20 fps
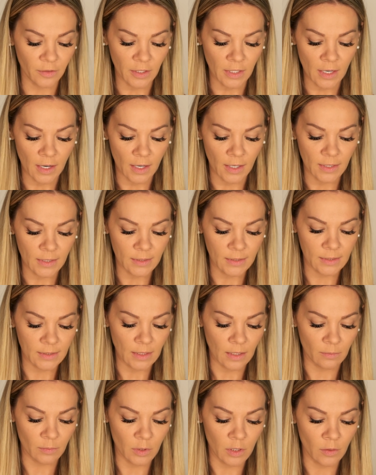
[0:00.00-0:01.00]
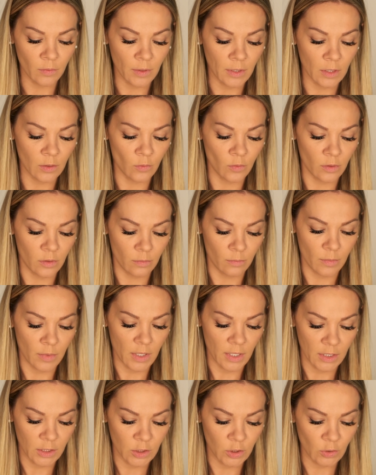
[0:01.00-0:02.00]
the eyes, I'm going with
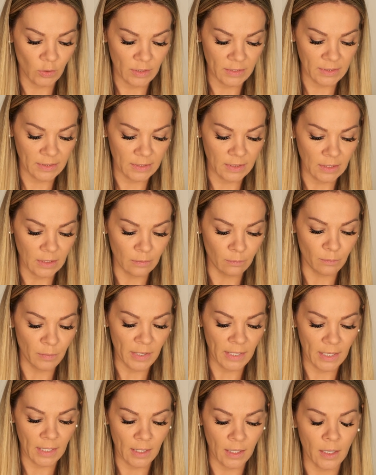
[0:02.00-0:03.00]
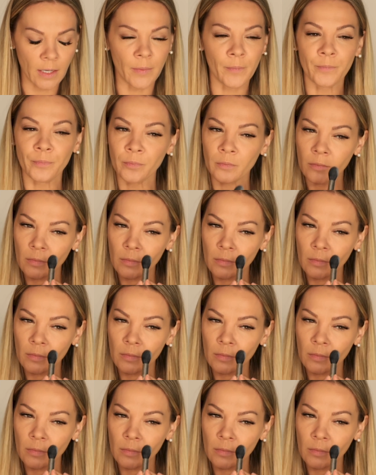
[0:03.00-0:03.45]
my trusty Becca